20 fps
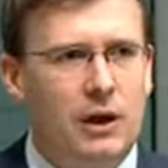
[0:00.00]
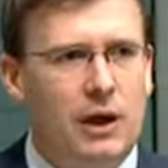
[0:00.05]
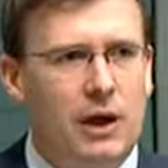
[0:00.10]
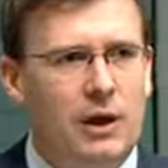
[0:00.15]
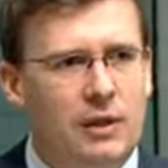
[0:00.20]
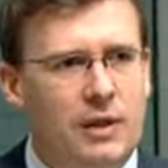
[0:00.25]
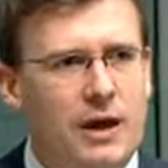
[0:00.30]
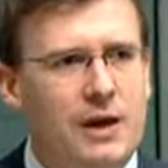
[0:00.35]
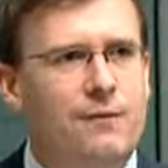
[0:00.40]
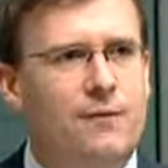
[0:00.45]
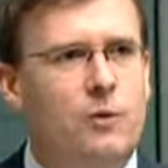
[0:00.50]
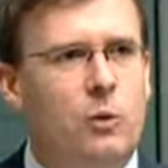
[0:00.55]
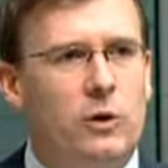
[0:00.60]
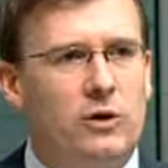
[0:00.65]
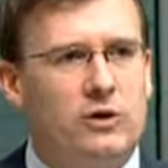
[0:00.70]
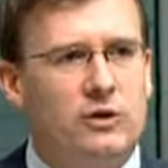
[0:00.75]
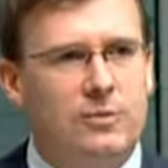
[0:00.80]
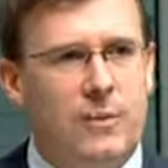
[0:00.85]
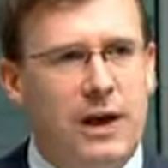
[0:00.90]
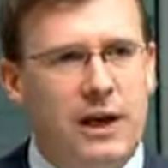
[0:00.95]
and therefore
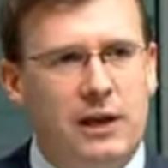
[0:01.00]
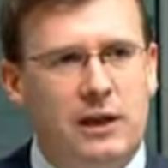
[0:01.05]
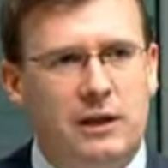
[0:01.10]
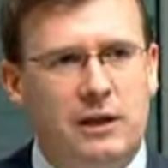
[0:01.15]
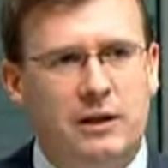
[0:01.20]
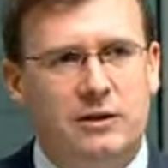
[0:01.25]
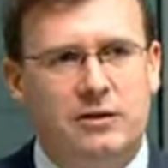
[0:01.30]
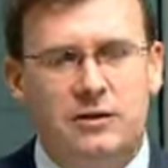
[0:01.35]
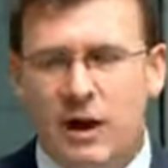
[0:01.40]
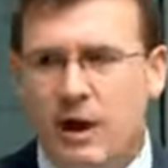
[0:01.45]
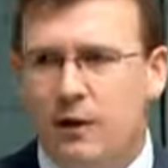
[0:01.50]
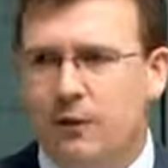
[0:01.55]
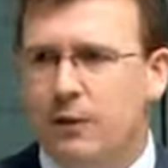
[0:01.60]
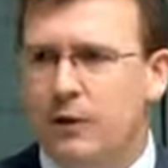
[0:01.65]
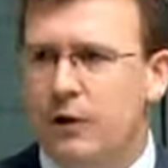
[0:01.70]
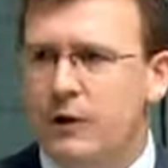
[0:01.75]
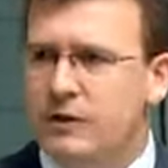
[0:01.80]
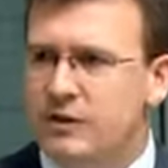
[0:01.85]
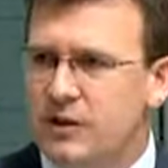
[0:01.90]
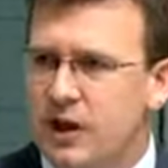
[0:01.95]
it's making it
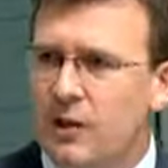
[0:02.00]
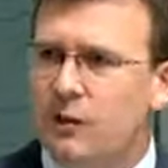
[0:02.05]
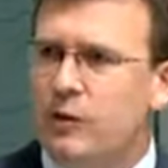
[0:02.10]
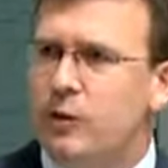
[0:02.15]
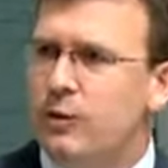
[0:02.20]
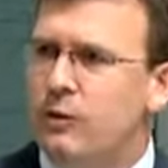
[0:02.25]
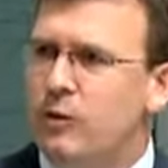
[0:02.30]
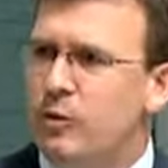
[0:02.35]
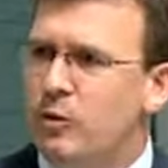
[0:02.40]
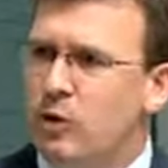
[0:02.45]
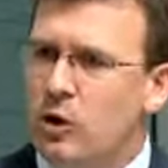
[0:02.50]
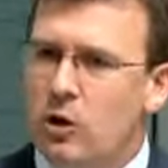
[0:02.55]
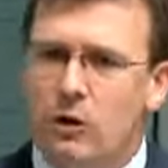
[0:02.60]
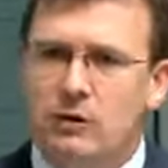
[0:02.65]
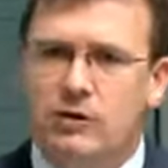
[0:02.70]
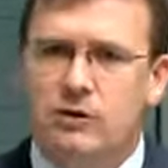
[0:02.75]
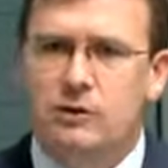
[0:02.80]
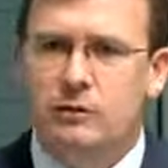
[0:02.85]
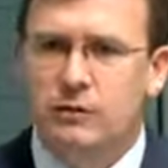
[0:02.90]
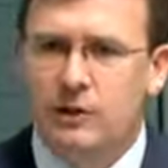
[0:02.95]
tougher and tougher from a
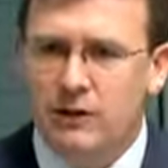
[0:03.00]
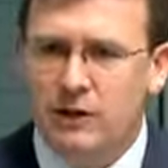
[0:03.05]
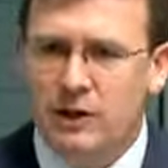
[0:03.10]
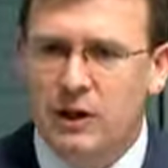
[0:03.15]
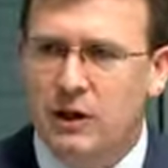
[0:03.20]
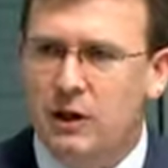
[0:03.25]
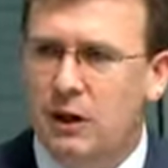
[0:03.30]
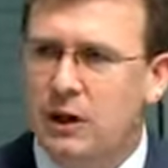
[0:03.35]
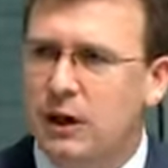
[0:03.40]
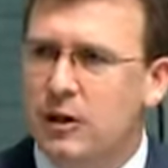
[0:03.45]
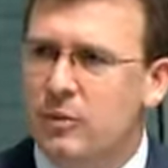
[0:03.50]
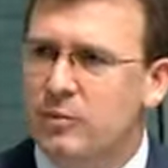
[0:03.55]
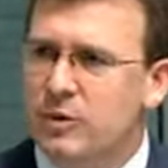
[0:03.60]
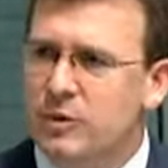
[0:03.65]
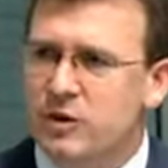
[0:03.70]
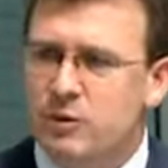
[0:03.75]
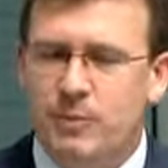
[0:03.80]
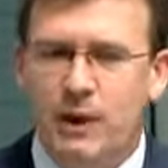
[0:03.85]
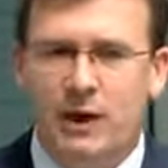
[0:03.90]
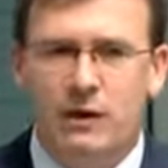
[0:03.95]
cost of living
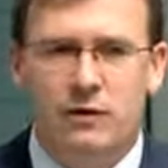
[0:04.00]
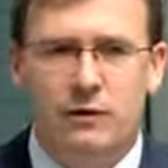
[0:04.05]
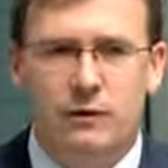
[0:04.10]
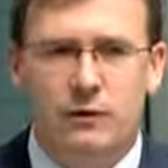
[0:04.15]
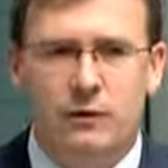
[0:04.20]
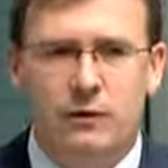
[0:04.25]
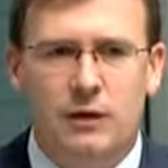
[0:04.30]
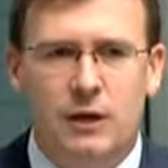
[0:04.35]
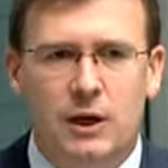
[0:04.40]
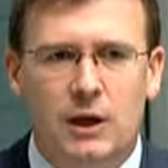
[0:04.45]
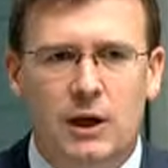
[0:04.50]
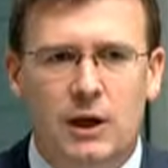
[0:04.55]
perspective.